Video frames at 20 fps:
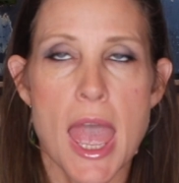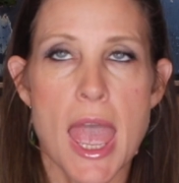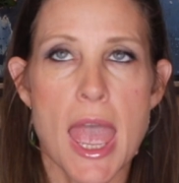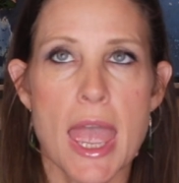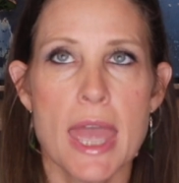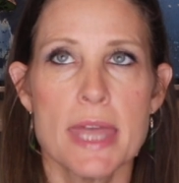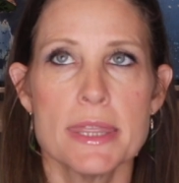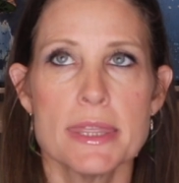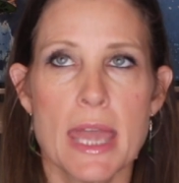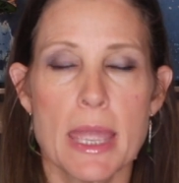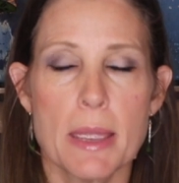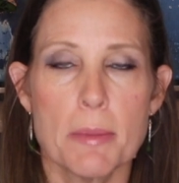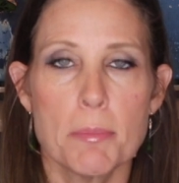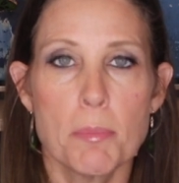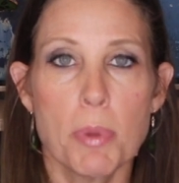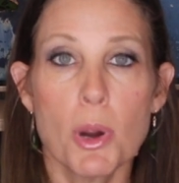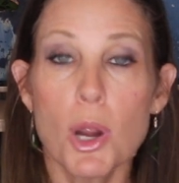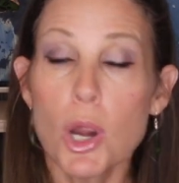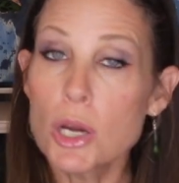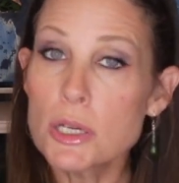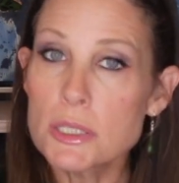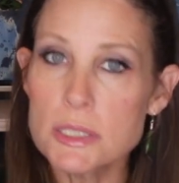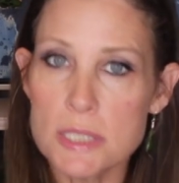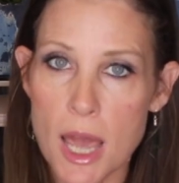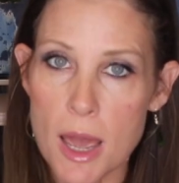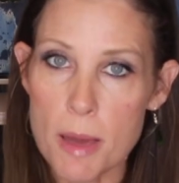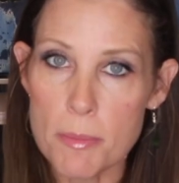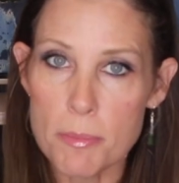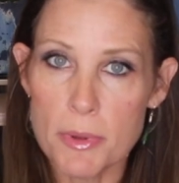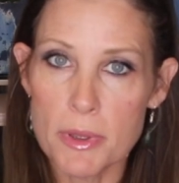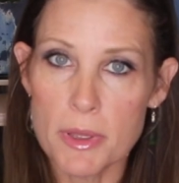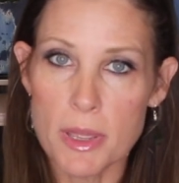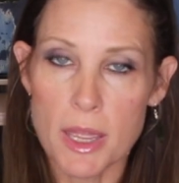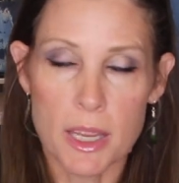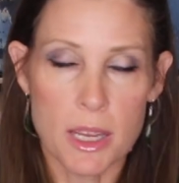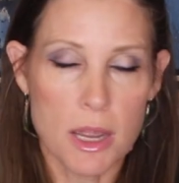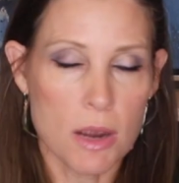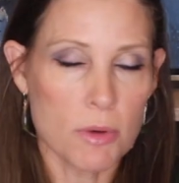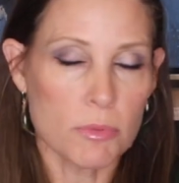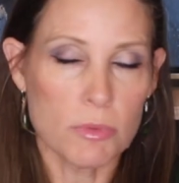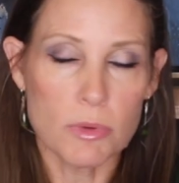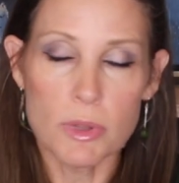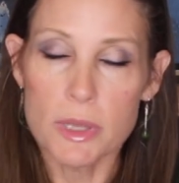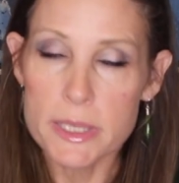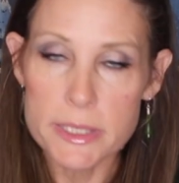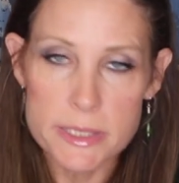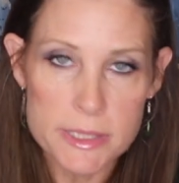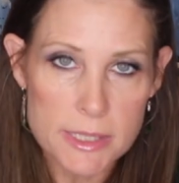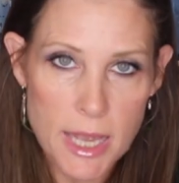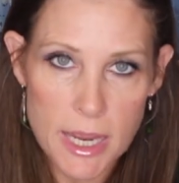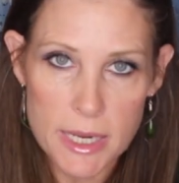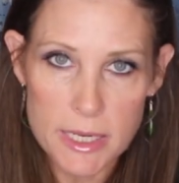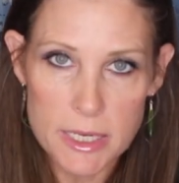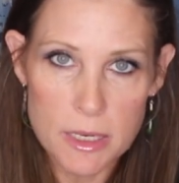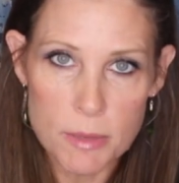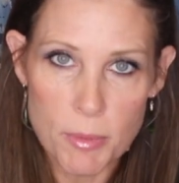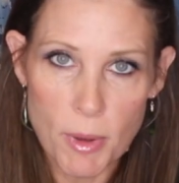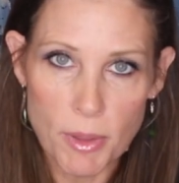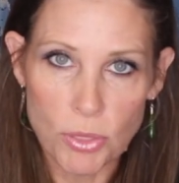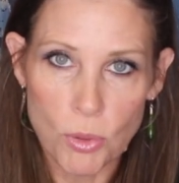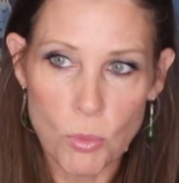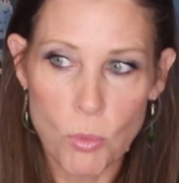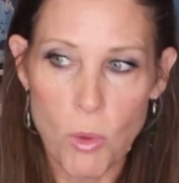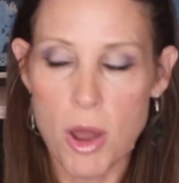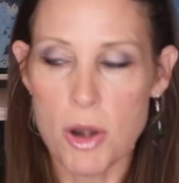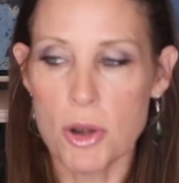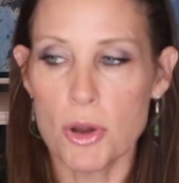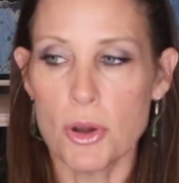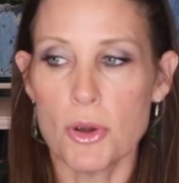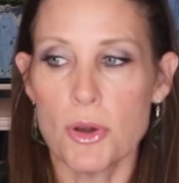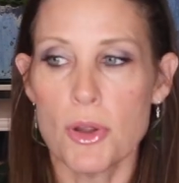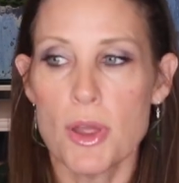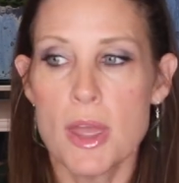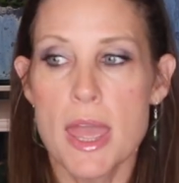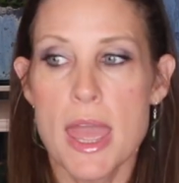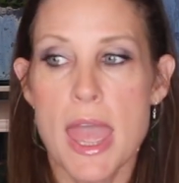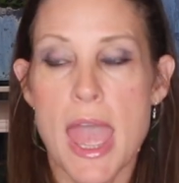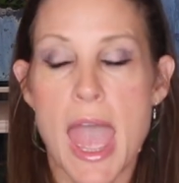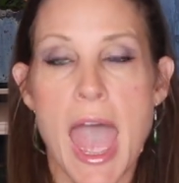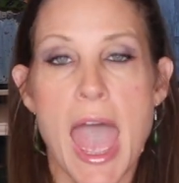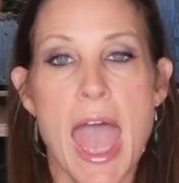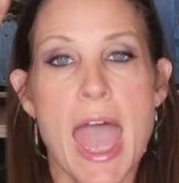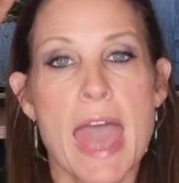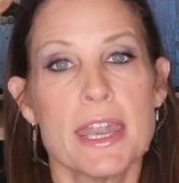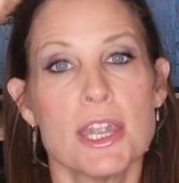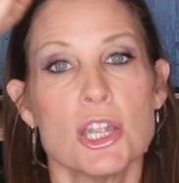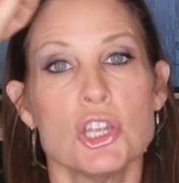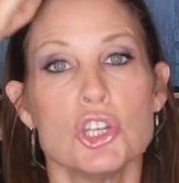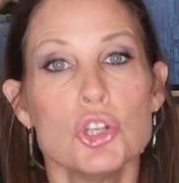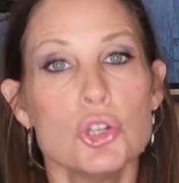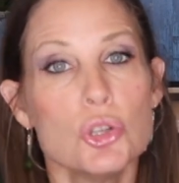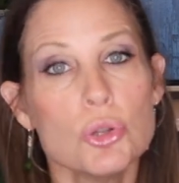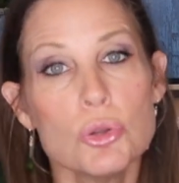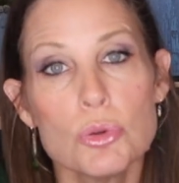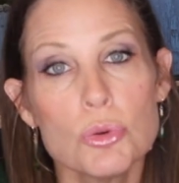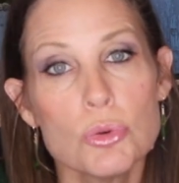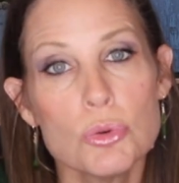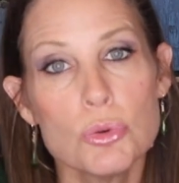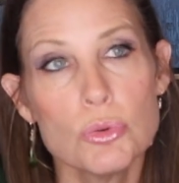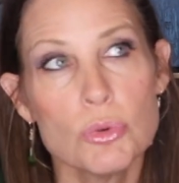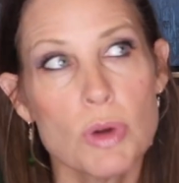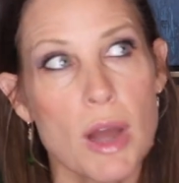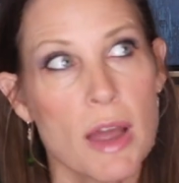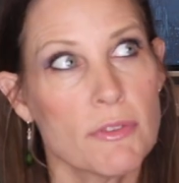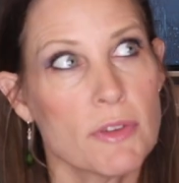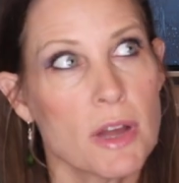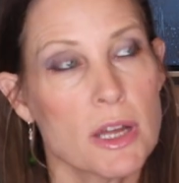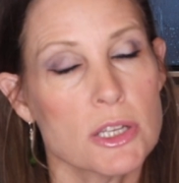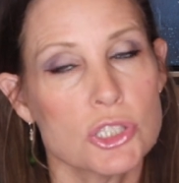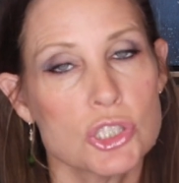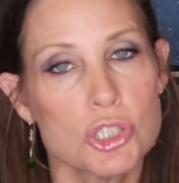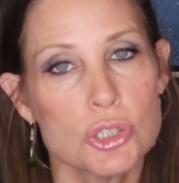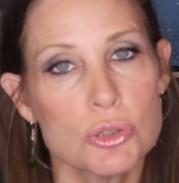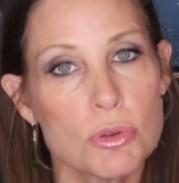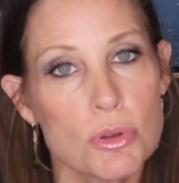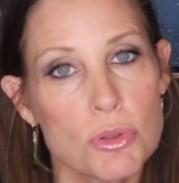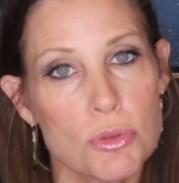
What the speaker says: and they perked up and got really excited about the water. And I've gotten 2 or